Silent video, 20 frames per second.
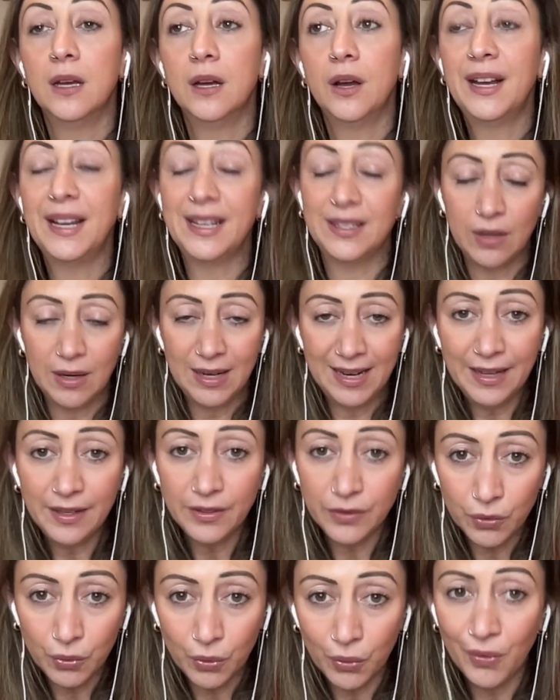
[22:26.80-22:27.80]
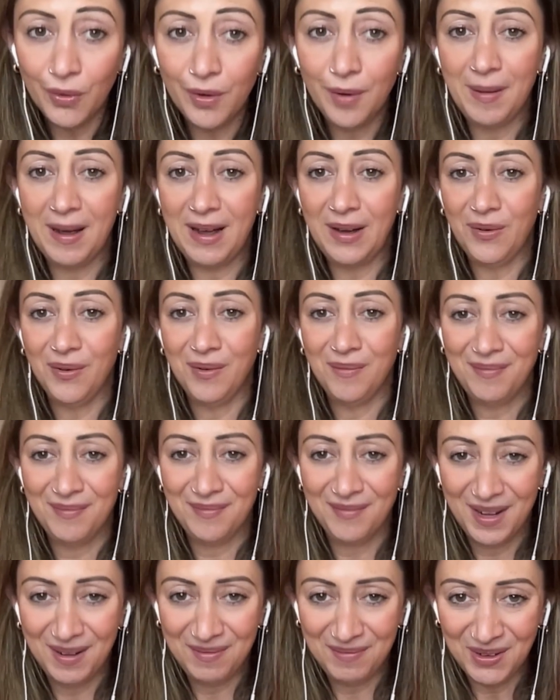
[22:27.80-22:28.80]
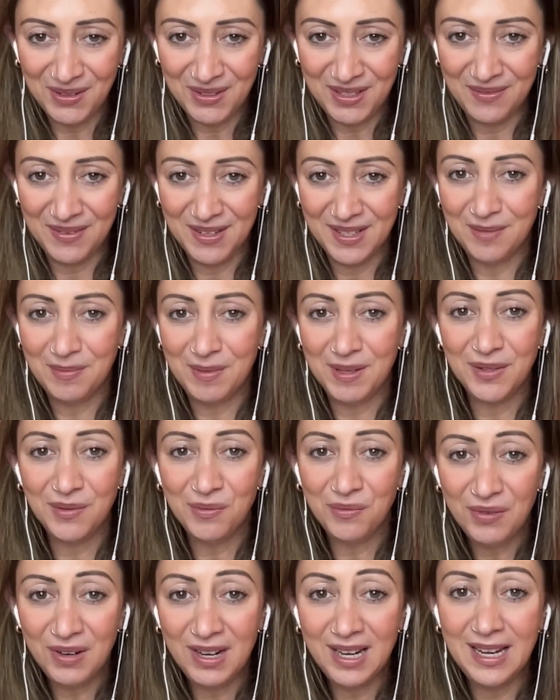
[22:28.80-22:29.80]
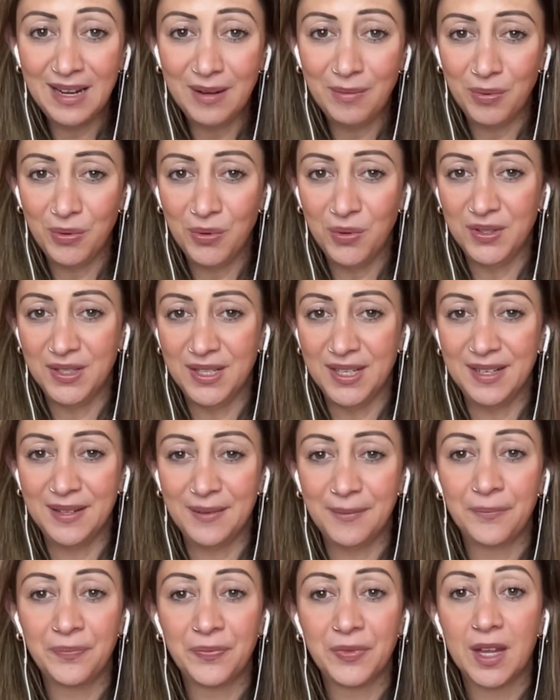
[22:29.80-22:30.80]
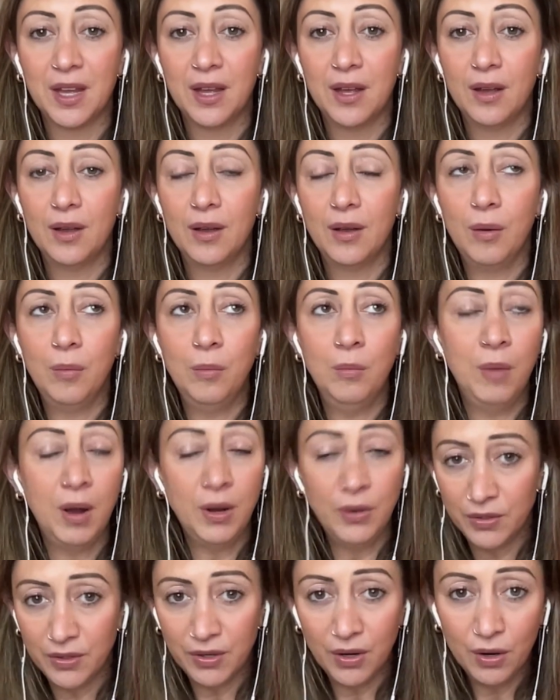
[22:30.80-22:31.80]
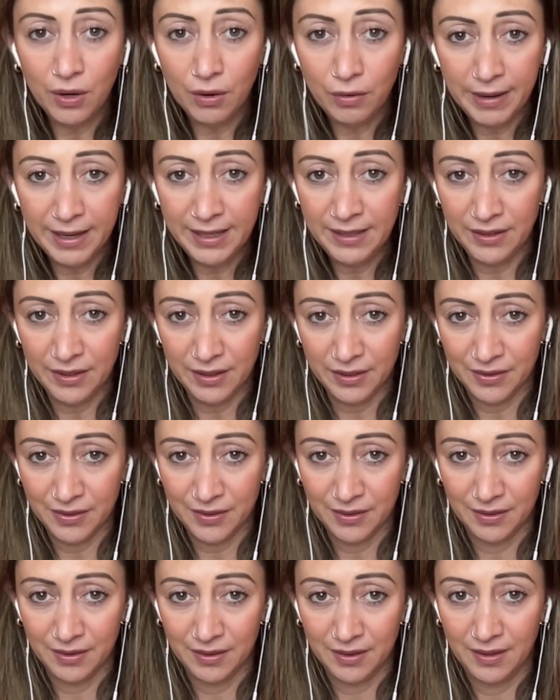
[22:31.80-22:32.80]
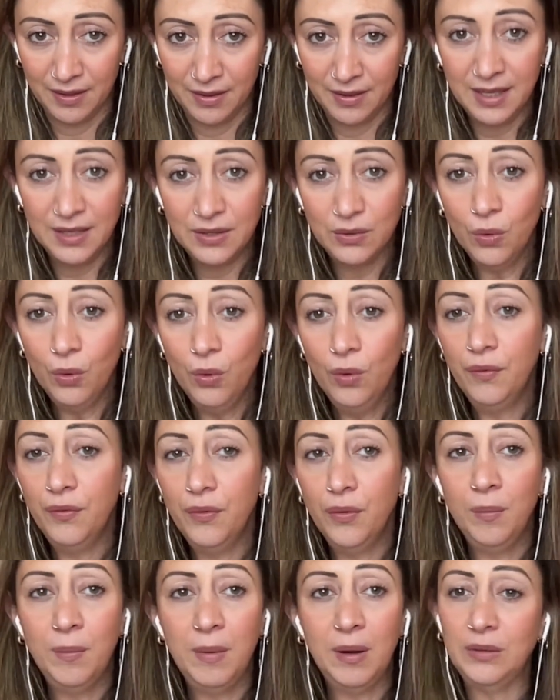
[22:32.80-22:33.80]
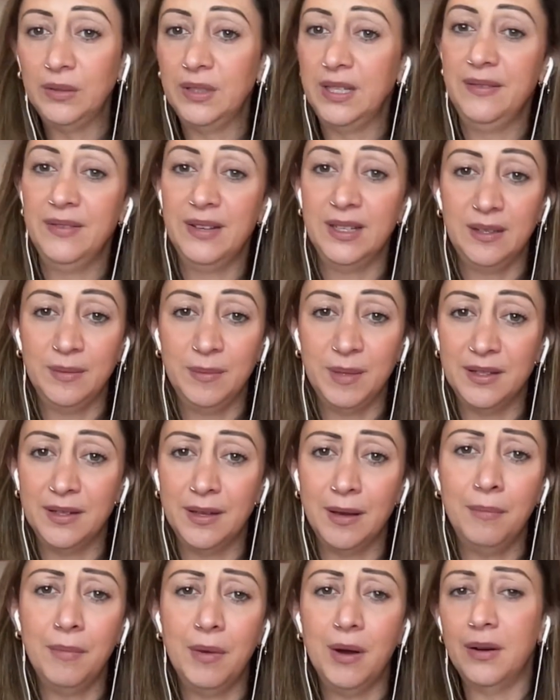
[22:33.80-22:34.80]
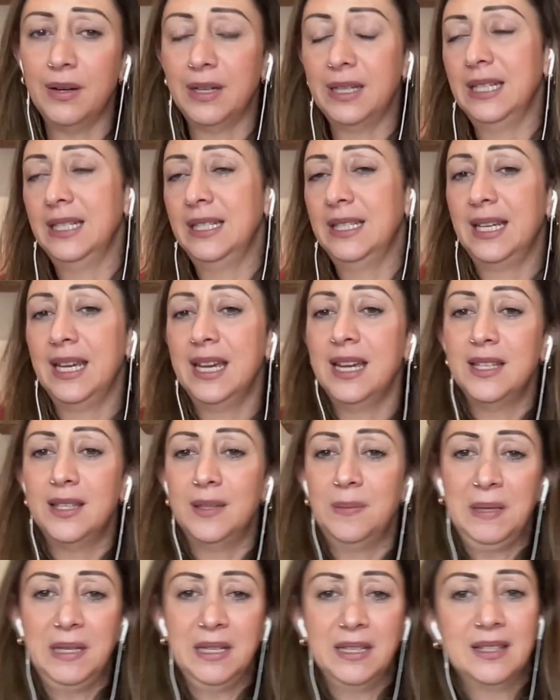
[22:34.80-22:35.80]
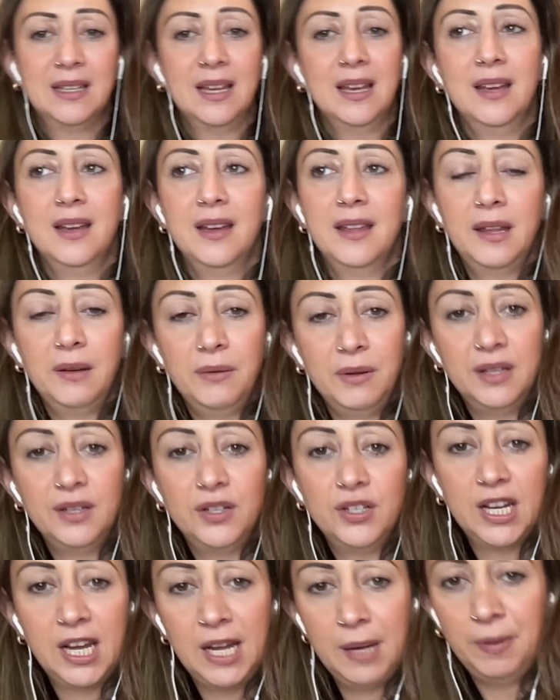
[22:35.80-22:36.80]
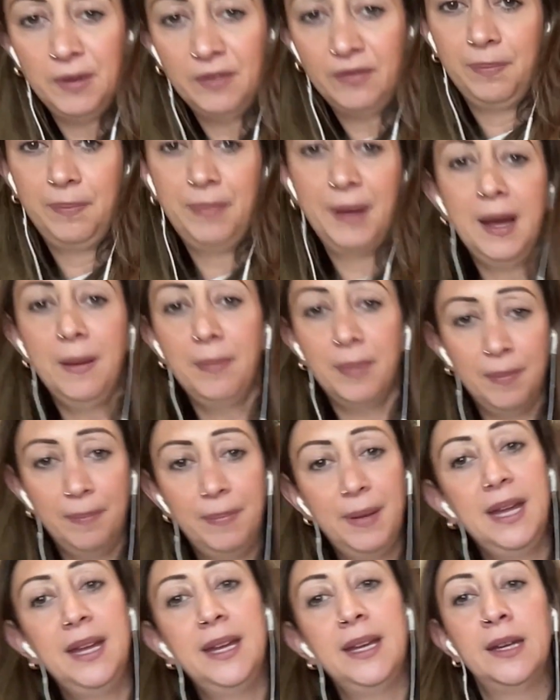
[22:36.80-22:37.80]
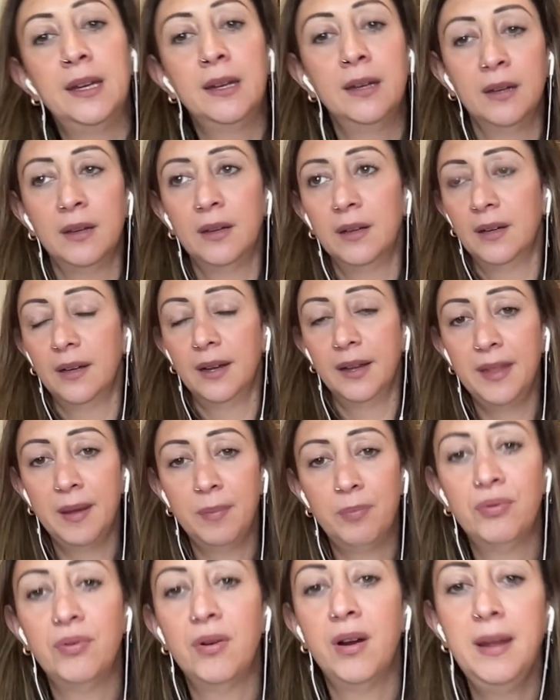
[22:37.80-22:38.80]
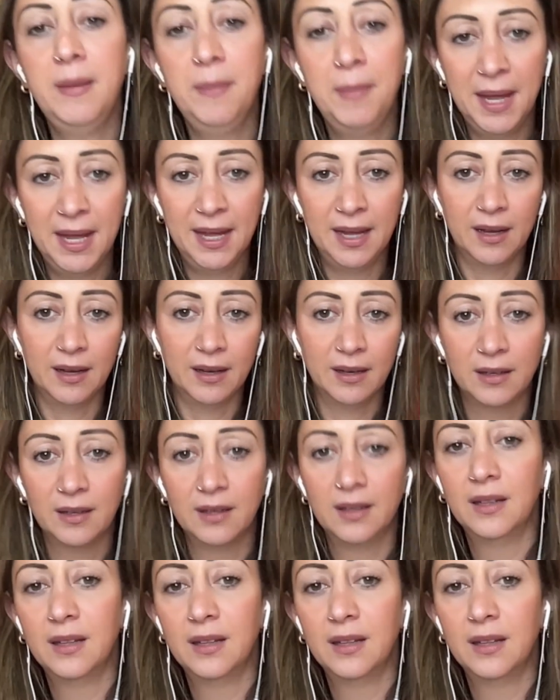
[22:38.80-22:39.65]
Okay, so let's talk about multivitamins, really important. Most are horrendous. These awful multivitamins that are marketed to kids because they're in the shape of Peppa Pig and they're bright pink.